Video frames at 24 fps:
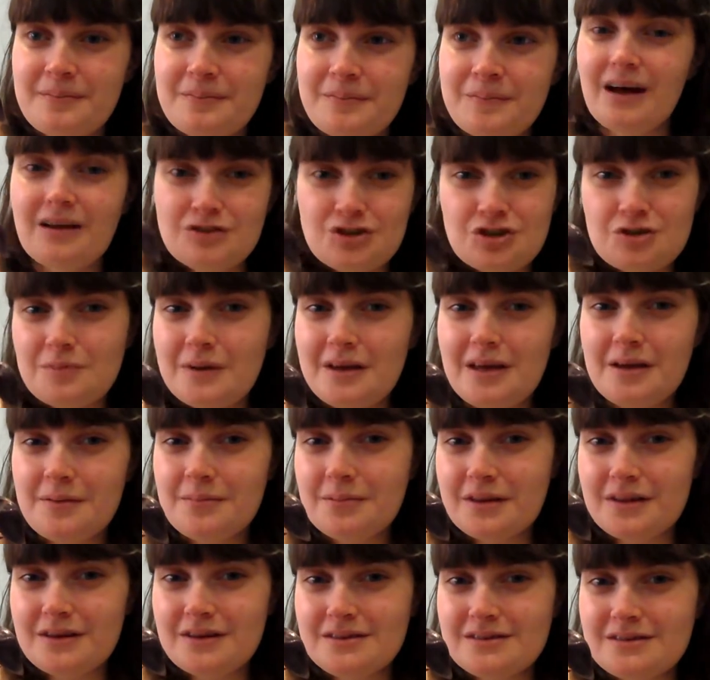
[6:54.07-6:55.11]
I'll just be
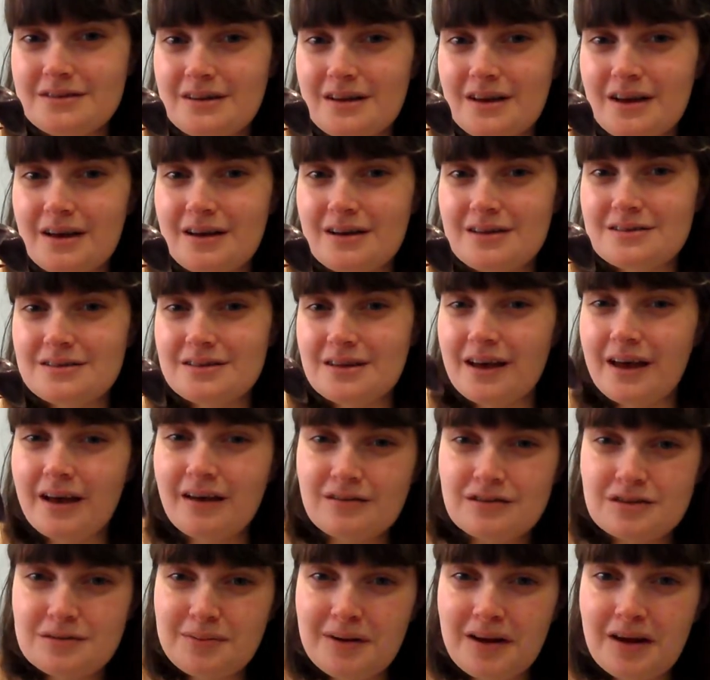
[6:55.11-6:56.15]
keeping this as a
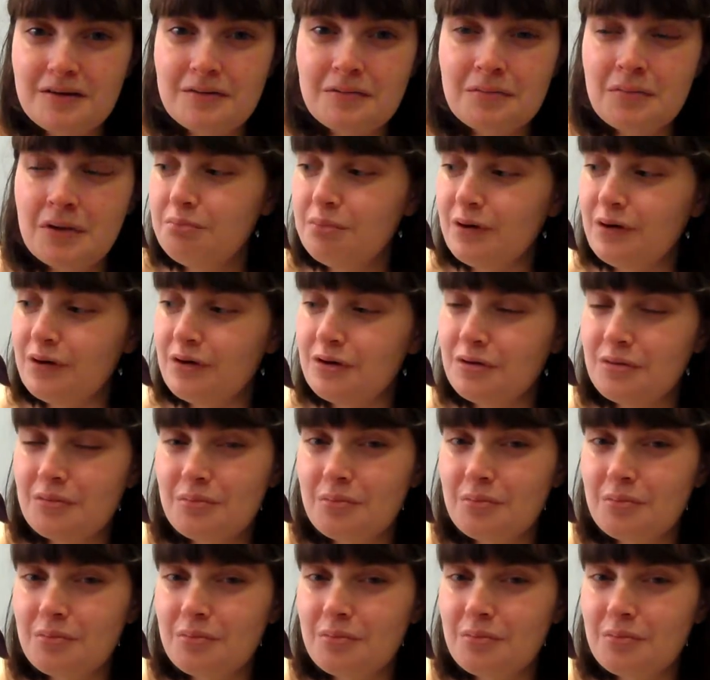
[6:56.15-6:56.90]
houseplant, but